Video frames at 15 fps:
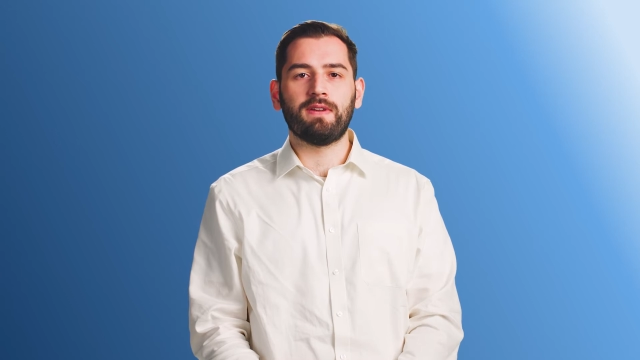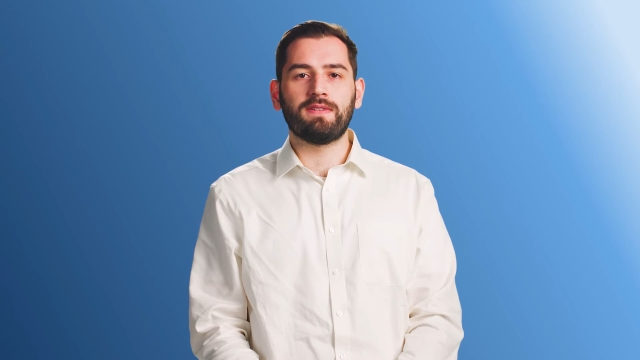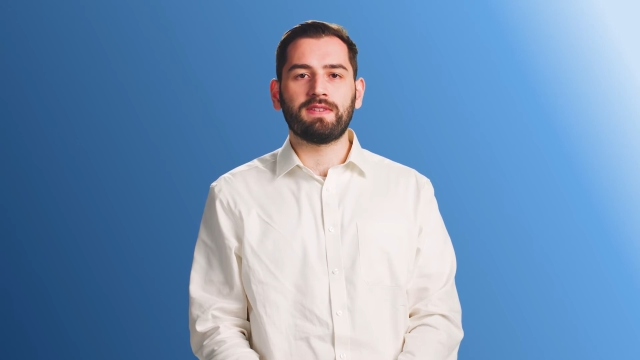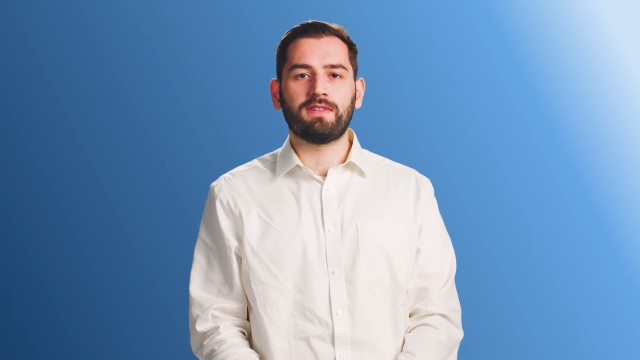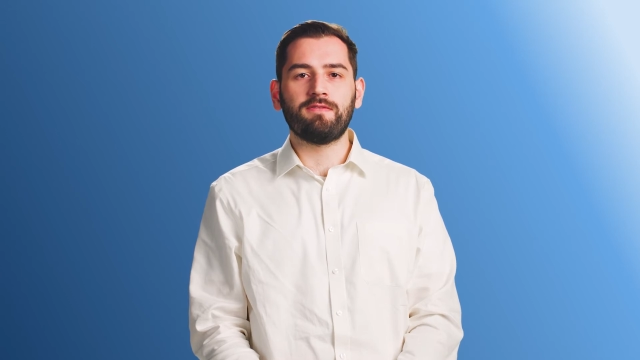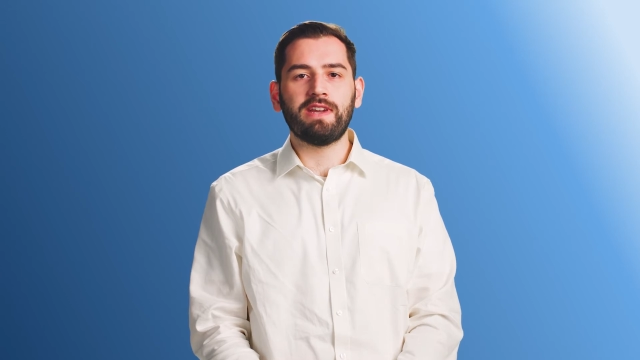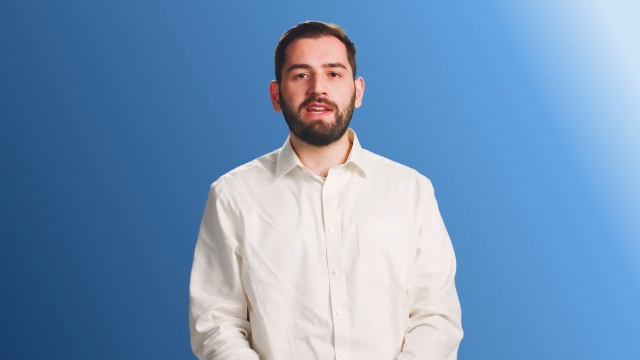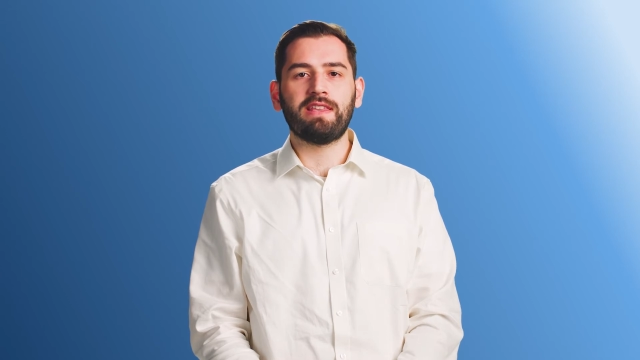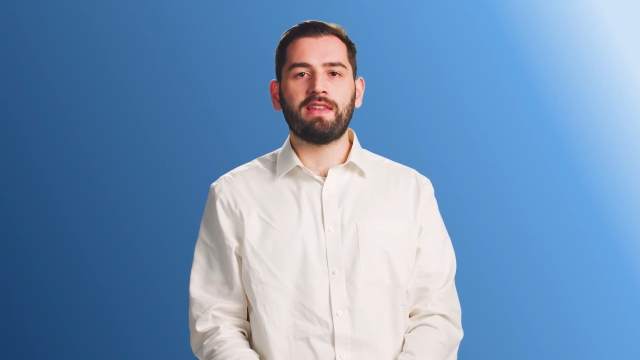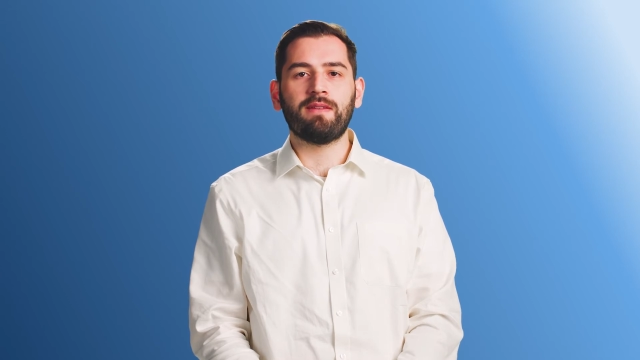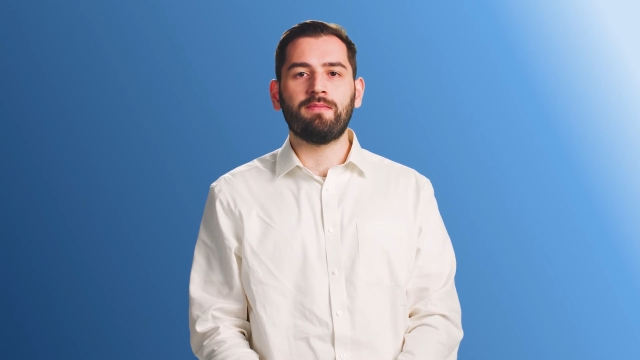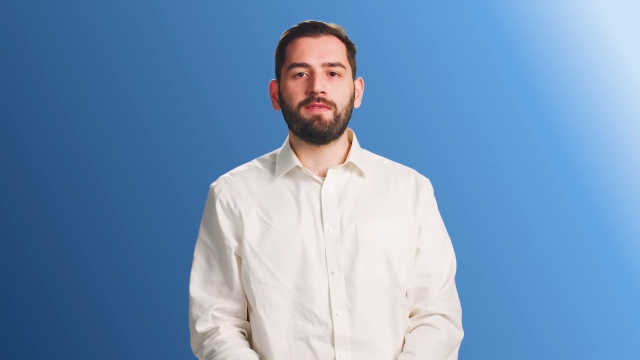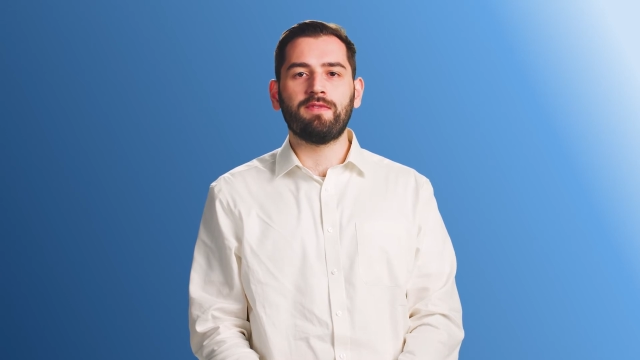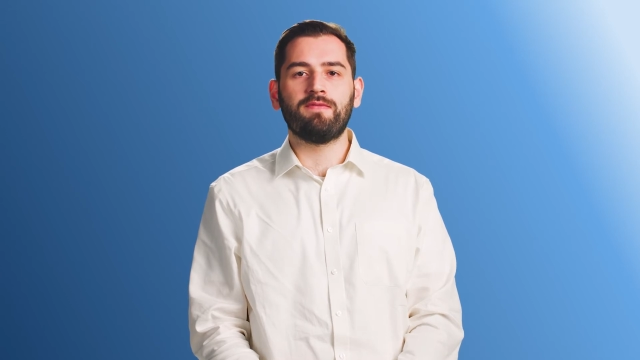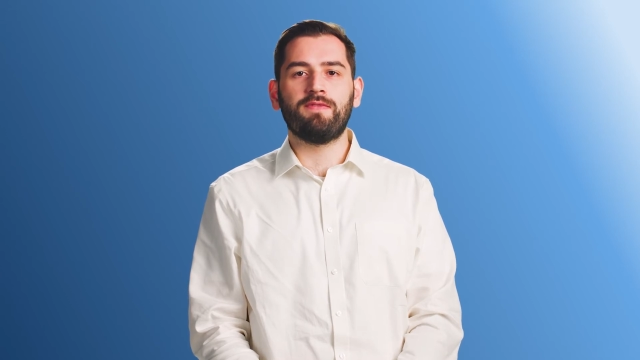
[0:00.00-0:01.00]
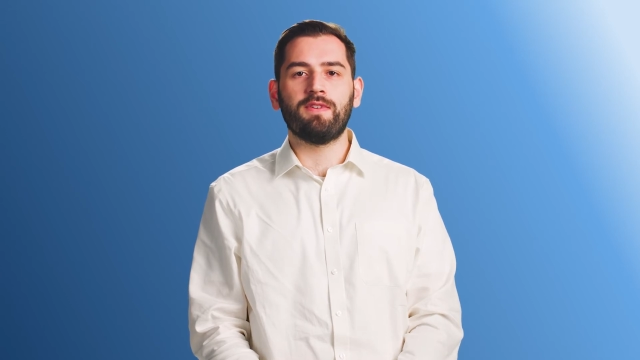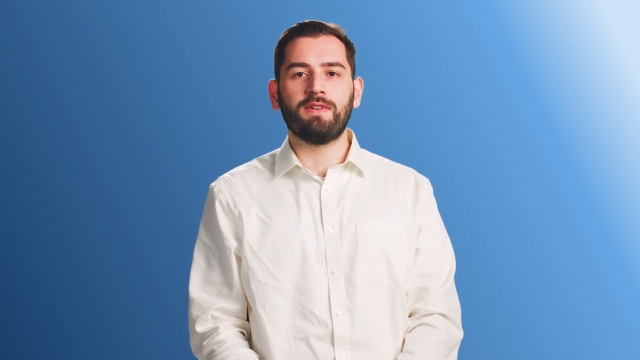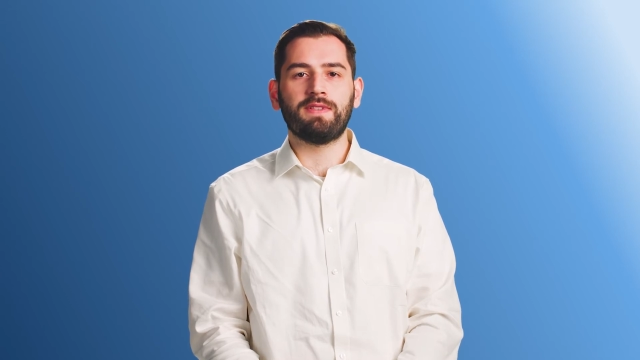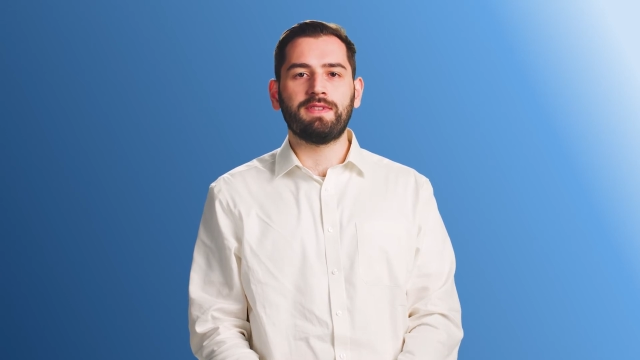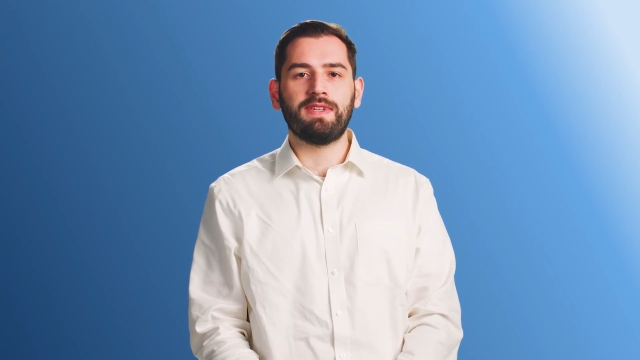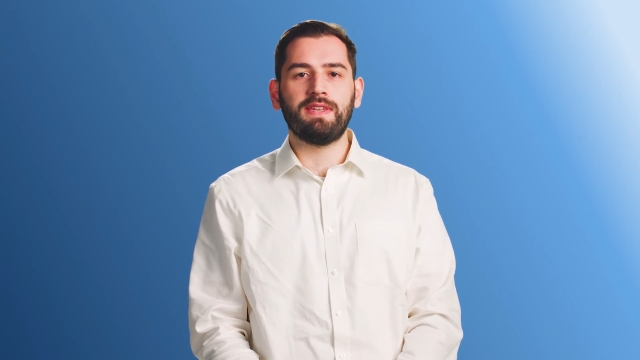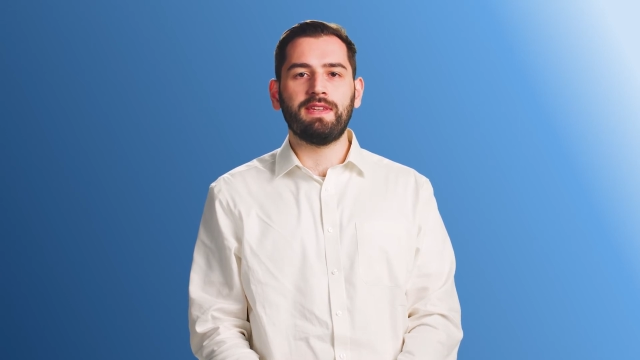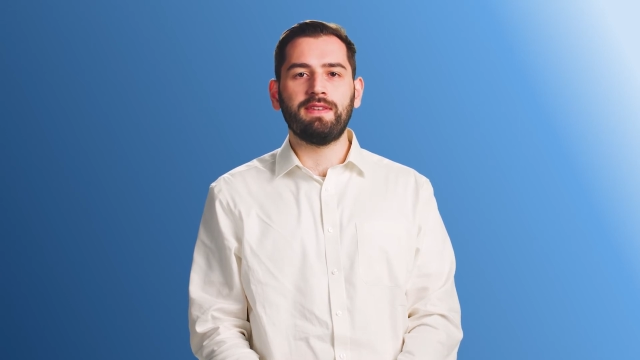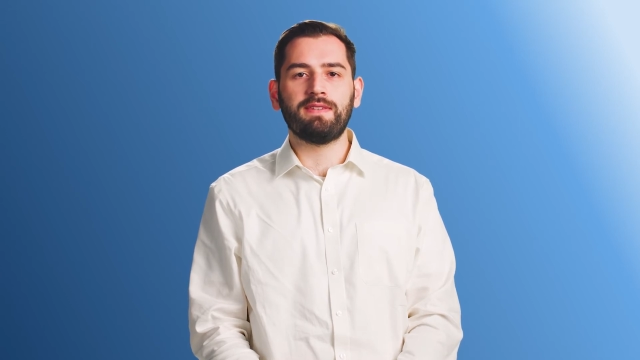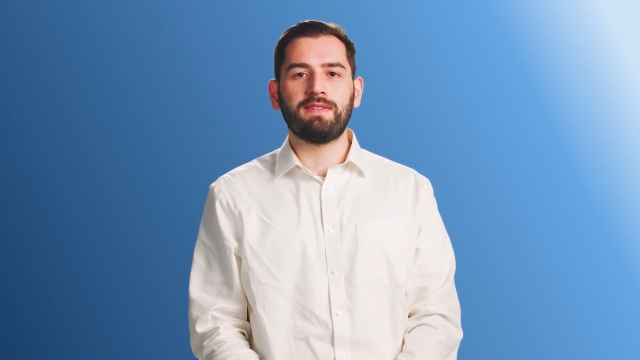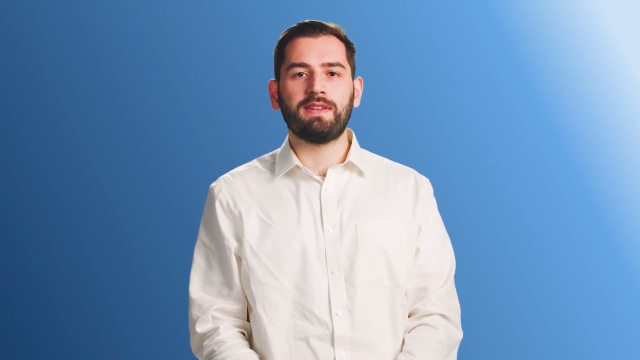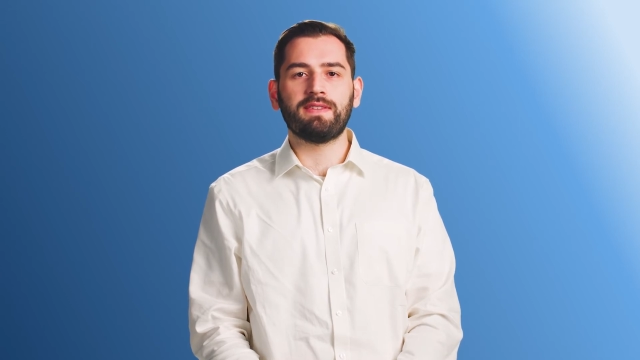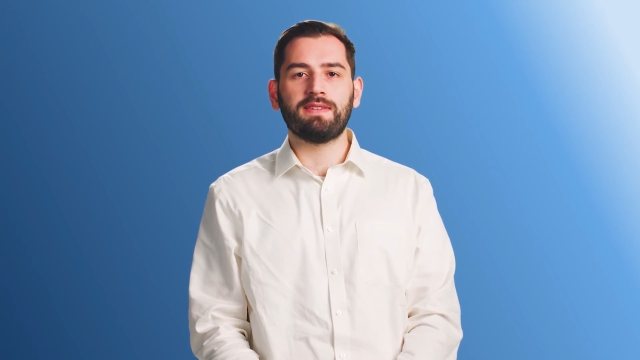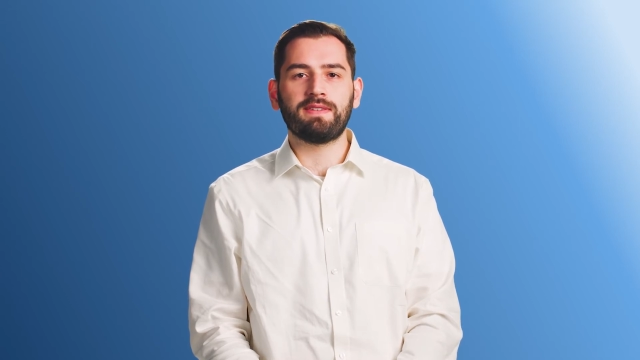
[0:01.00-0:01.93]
is a great number of volunteers and